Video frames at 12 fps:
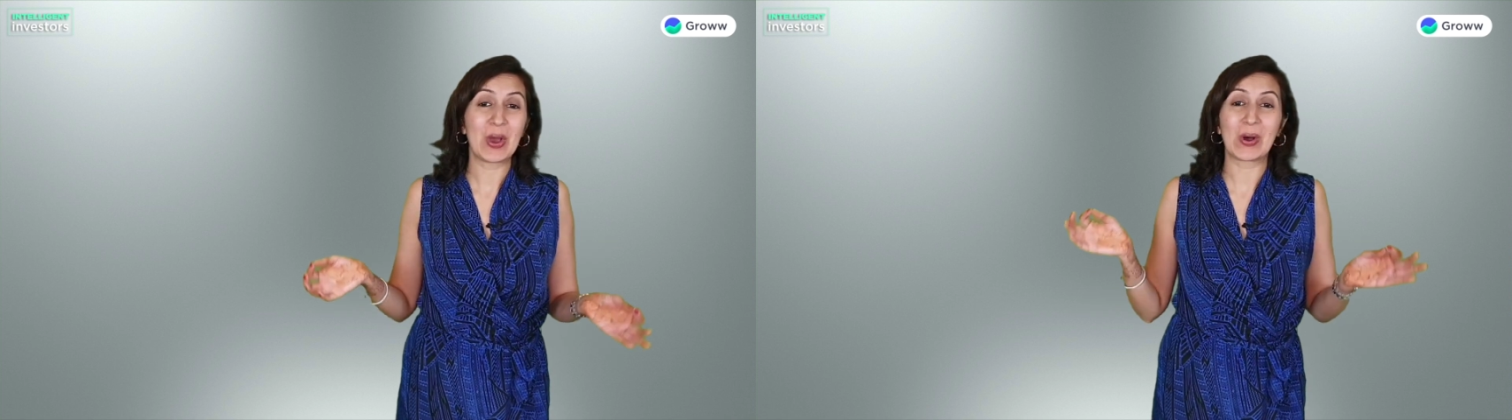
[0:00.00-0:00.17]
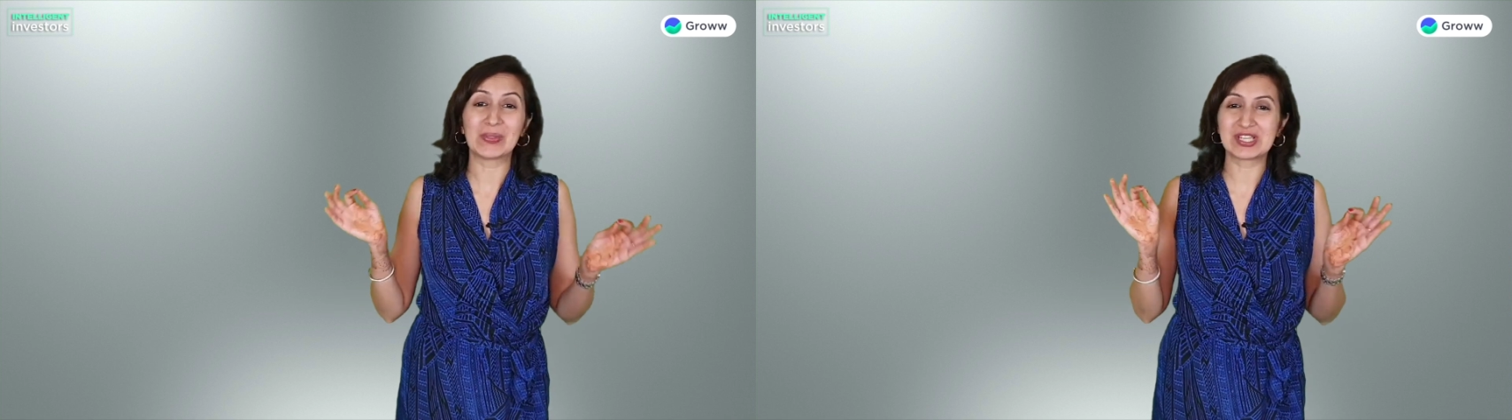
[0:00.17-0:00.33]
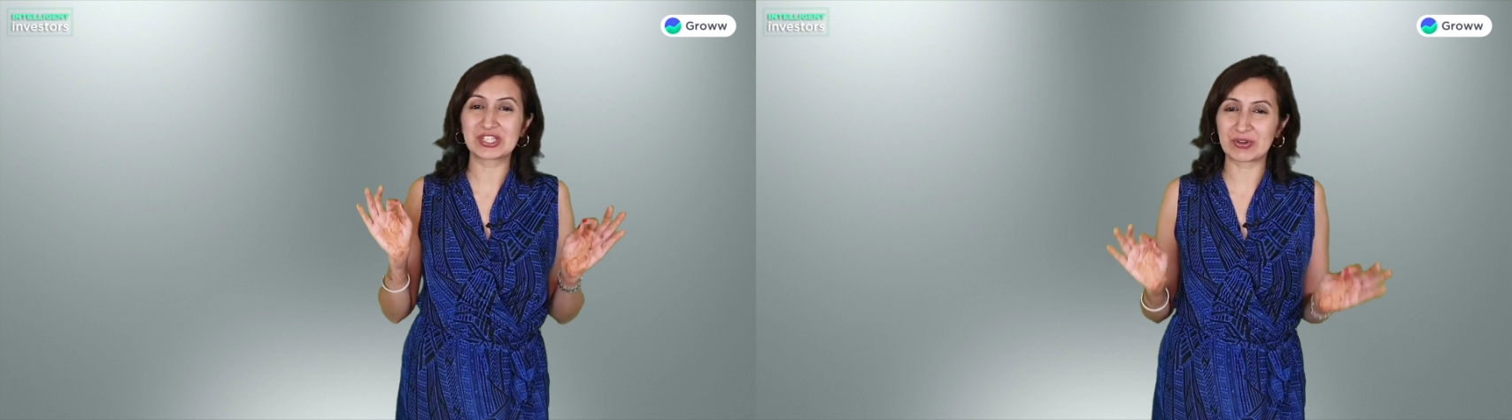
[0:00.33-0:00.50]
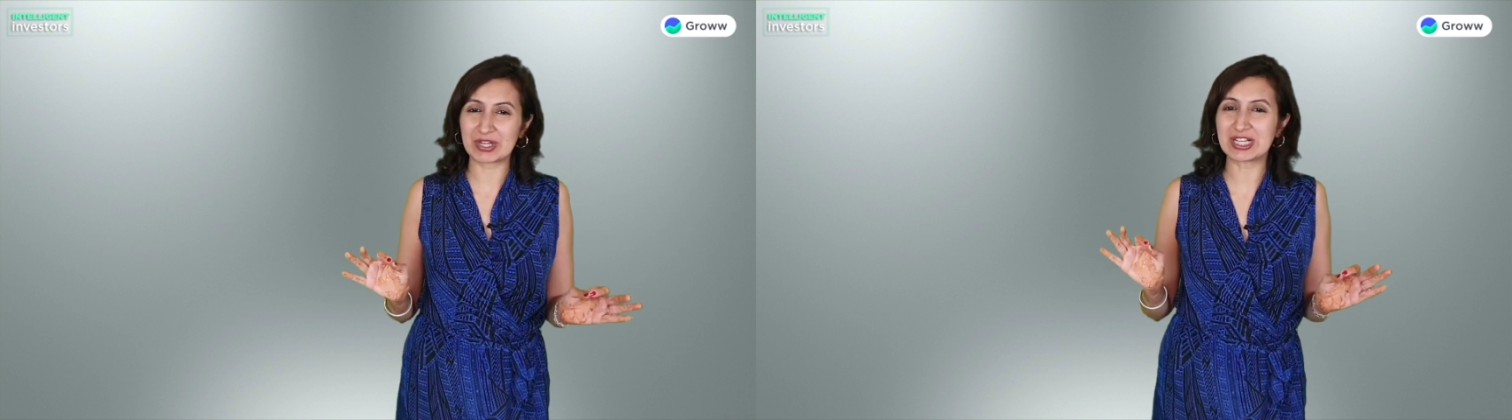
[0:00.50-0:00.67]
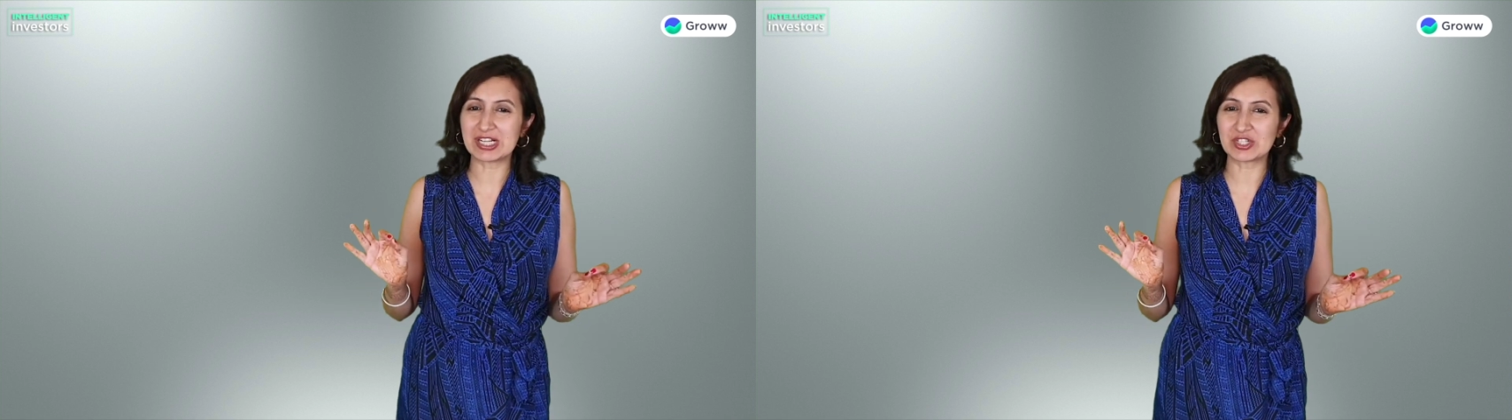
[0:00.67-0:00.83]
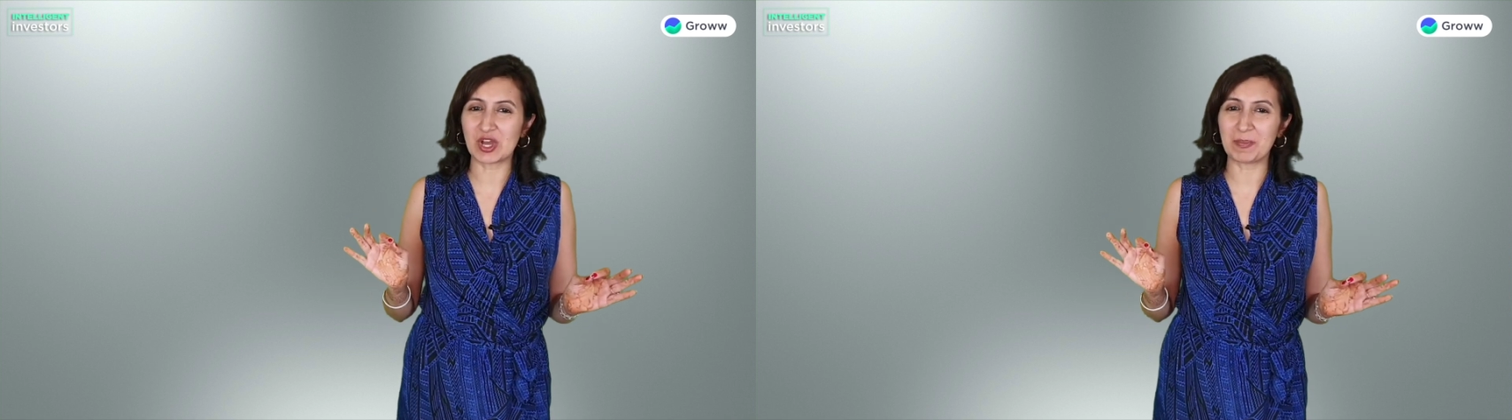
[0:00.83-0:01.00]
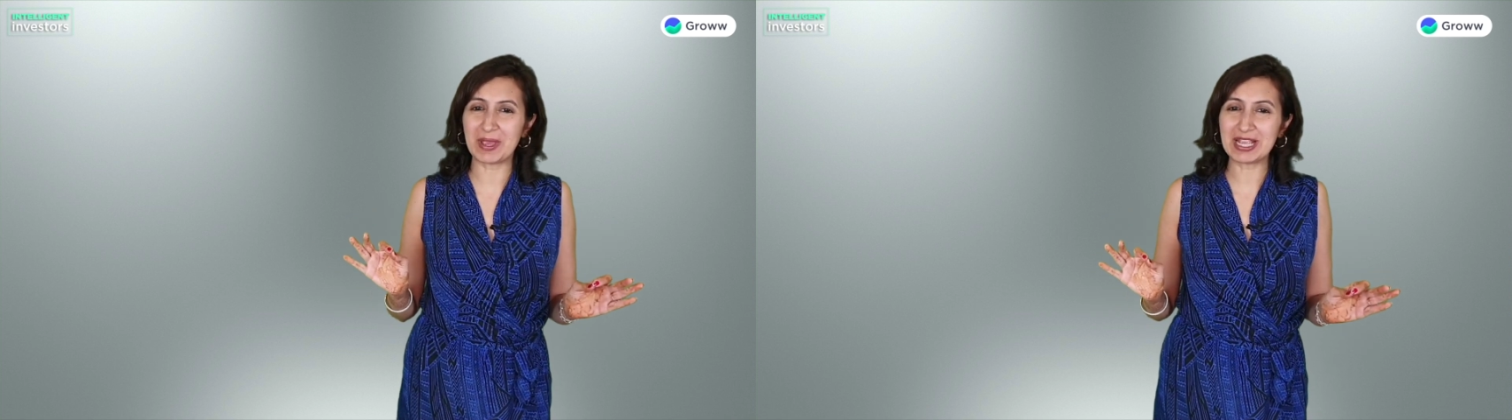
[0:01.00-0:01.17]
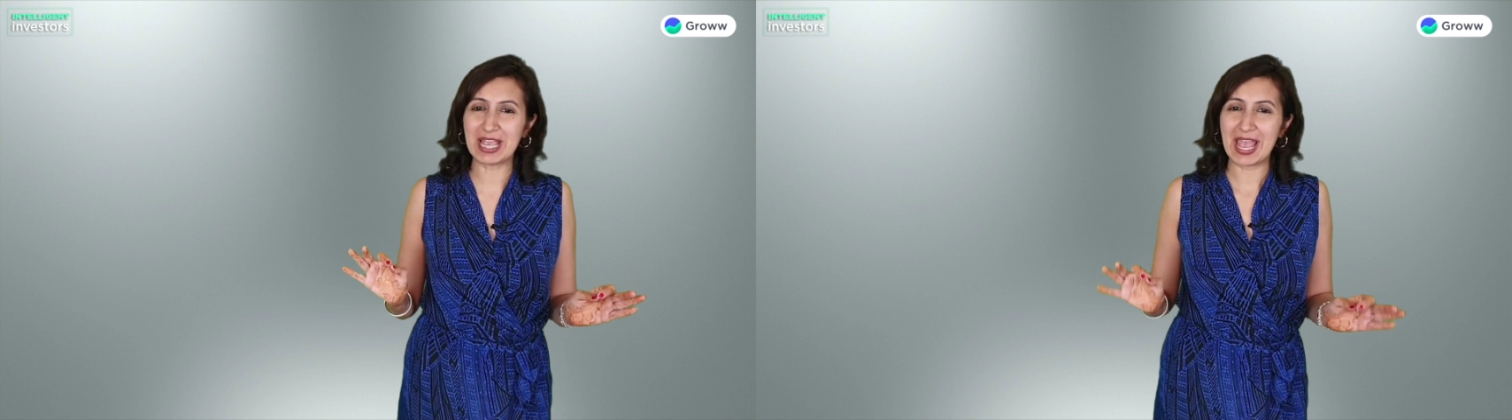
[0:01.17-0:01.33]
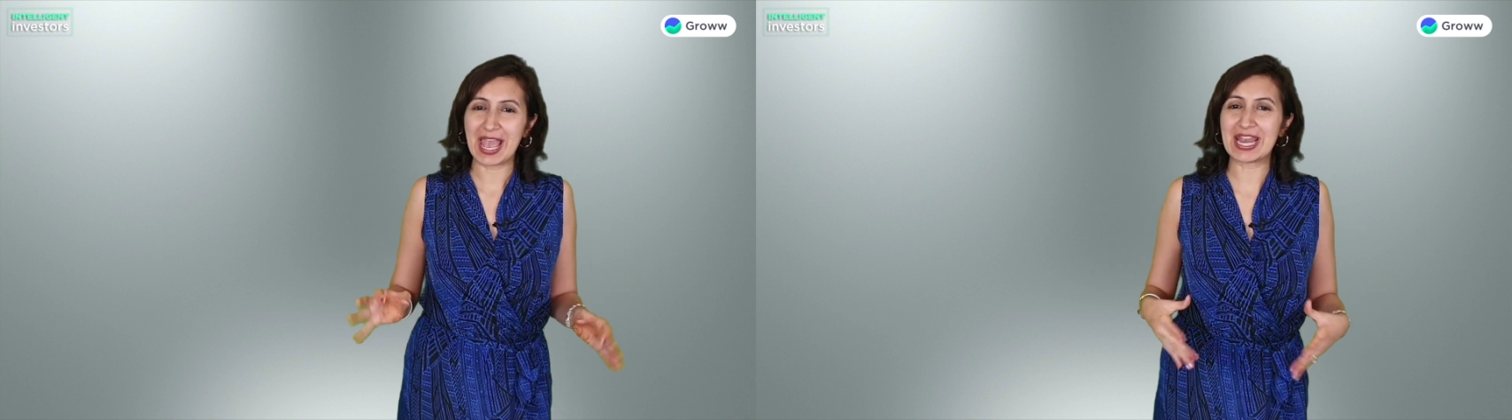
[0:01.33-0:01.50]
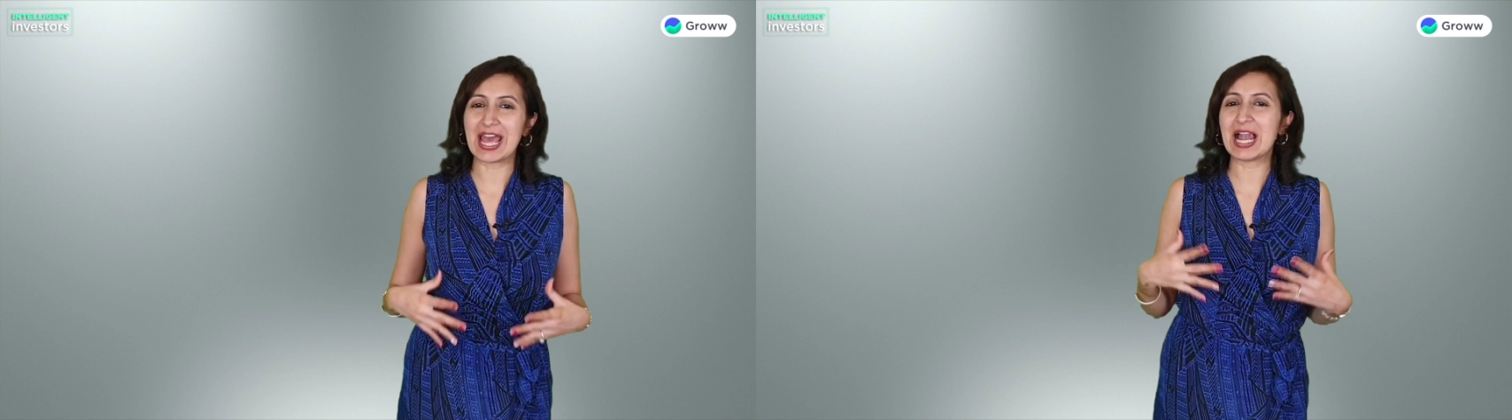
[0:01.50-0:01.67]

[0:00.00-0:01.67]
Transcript: on this critical topic and